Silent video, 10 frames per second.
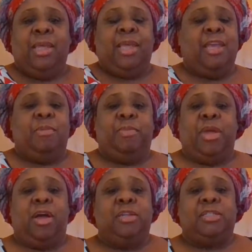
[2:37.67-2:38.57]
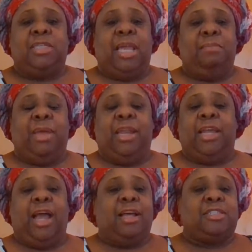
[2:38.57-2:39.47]
He could be an unsaved man
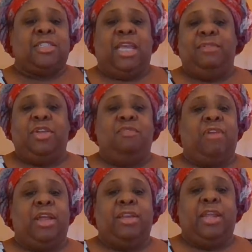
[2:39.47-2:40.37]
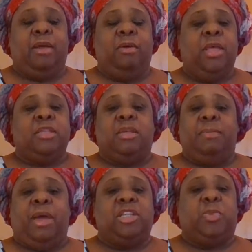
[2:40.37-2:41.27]
and God's saving him right now.
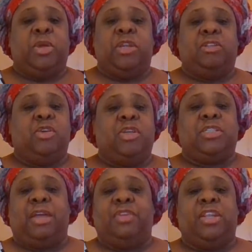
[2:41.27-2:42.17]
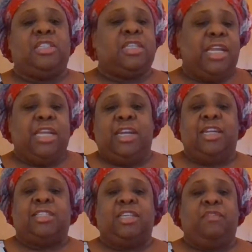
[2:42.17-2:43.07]
Somebody speaking into his life and he's cleaning
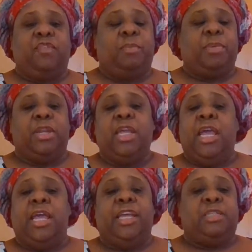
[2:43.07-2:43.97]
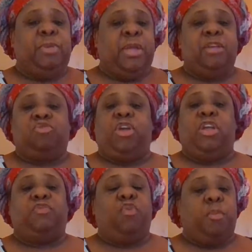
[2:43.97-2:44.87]
himself up and he's being
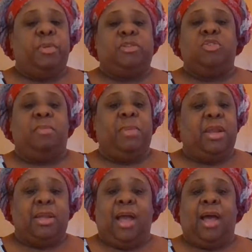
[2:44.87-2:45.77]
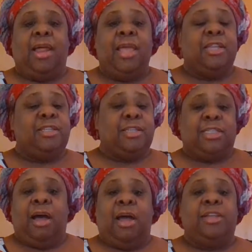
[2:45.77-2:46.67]
transformed into the man of God
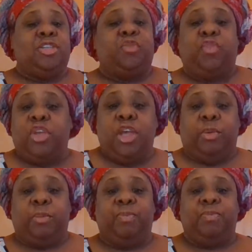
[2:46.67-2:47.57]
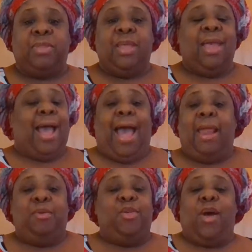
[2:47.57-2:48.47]
designed just for you. I
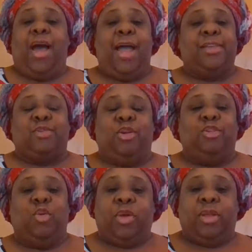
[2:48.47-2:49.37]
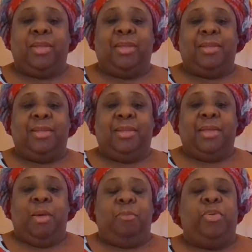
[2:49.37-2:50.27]
don't know how he's going to do it,
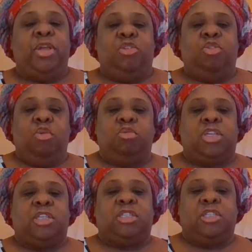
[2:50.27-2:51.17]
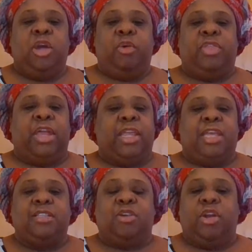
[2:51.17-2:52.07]
but you just know that
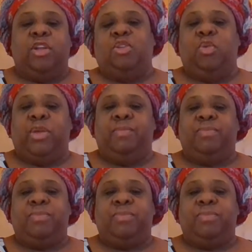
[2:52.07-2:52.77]
he's going to do it.